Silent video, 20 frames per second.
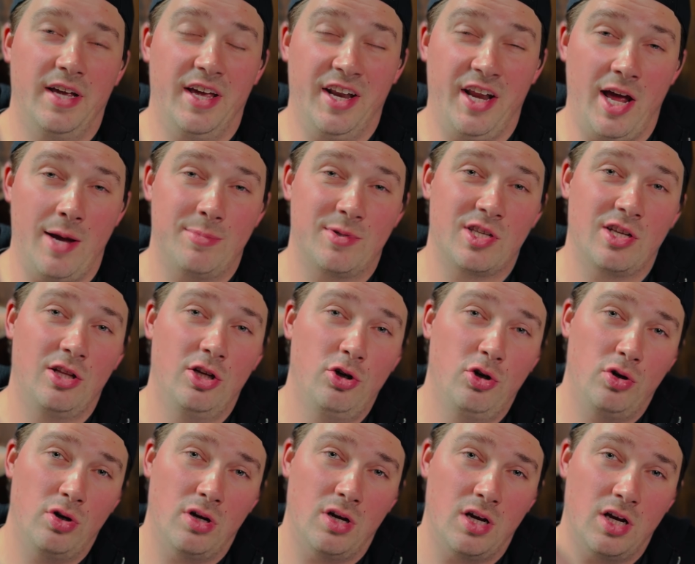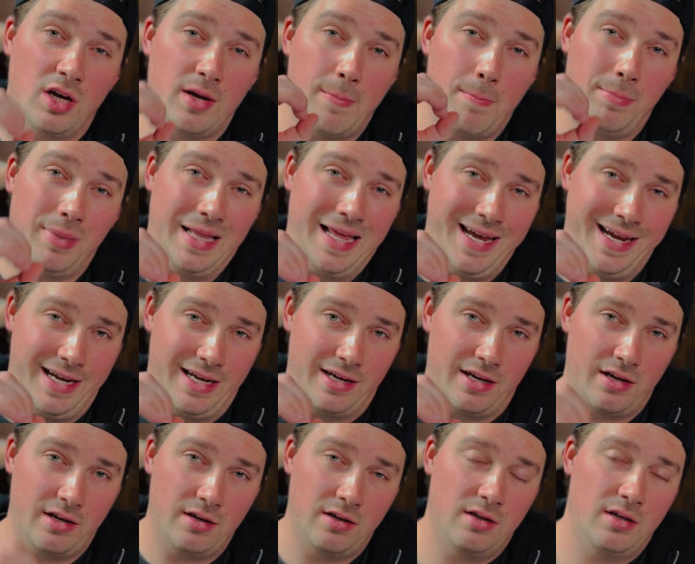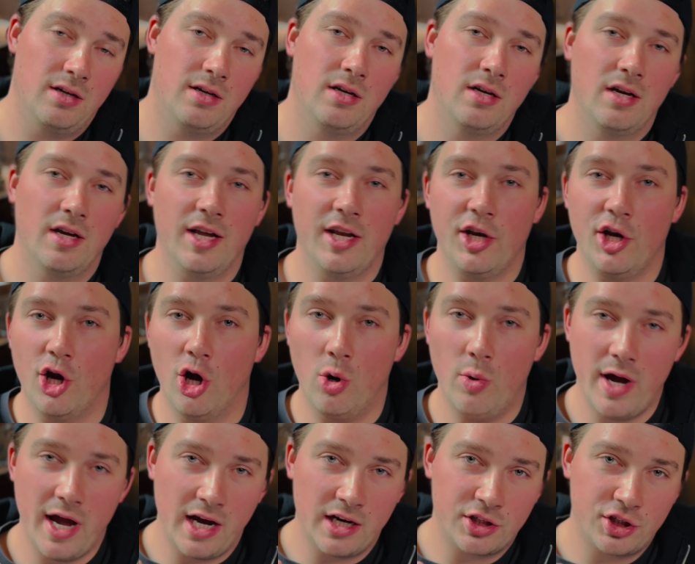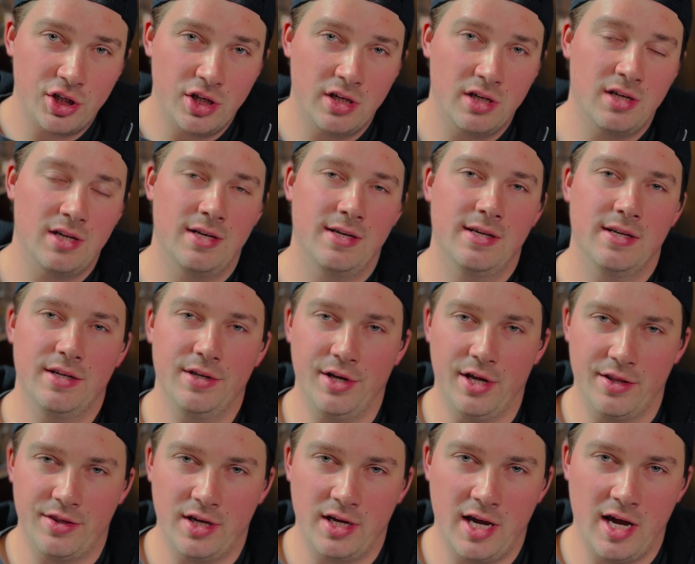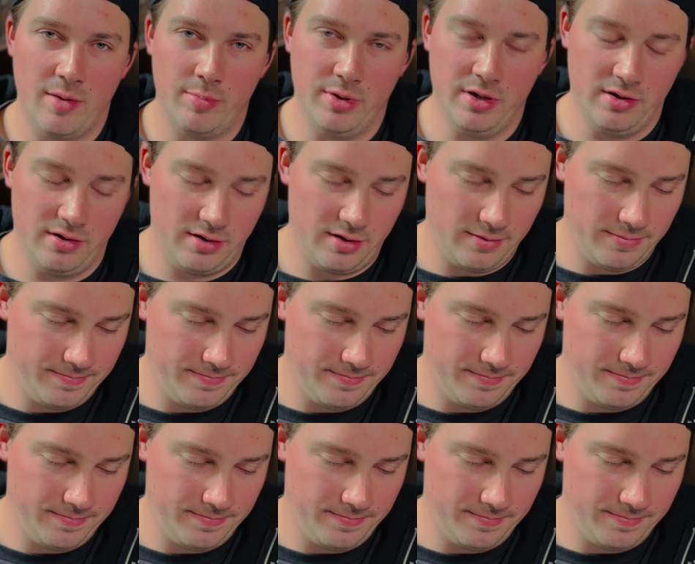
an absolute blank. No action, nothing happened.